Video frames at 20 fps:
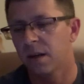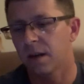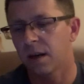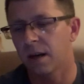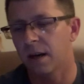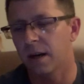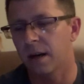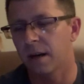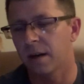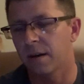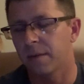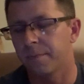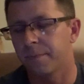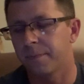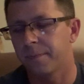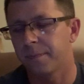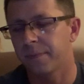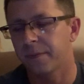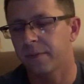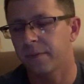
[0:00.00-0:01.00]
I
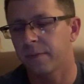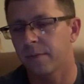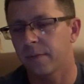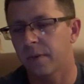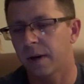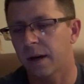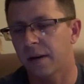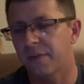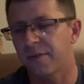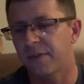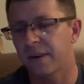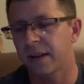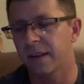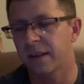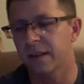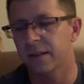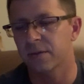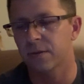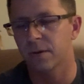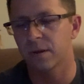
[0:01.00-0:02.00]

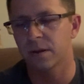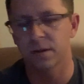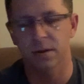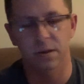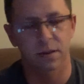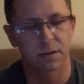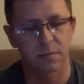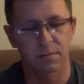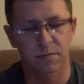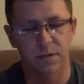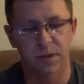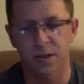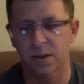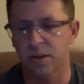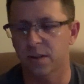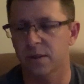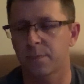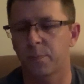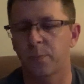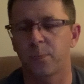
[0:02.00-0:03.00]
find this one to
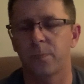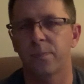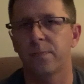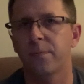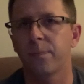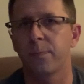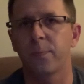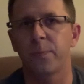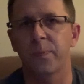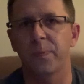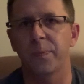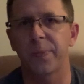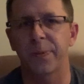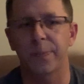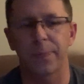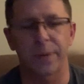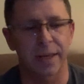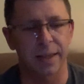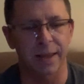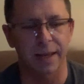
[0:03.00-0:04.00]
just
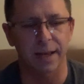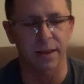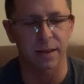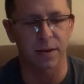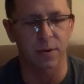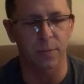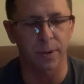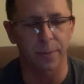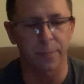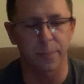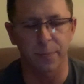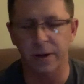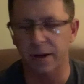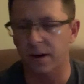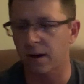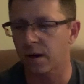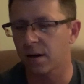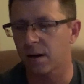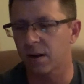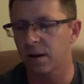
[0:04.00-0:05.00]
be that little bit
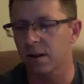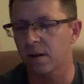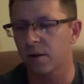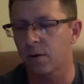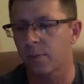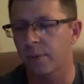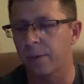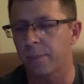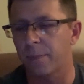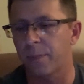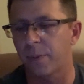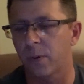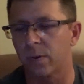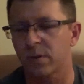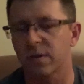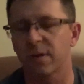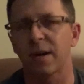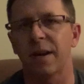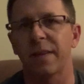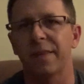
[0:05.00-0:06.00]
bigger and a little bit
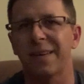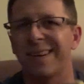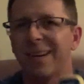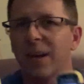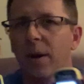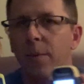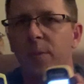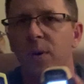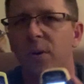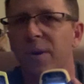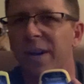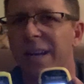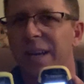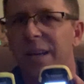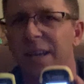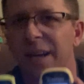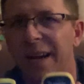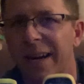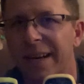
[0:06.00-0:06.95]
bolder on the numbering.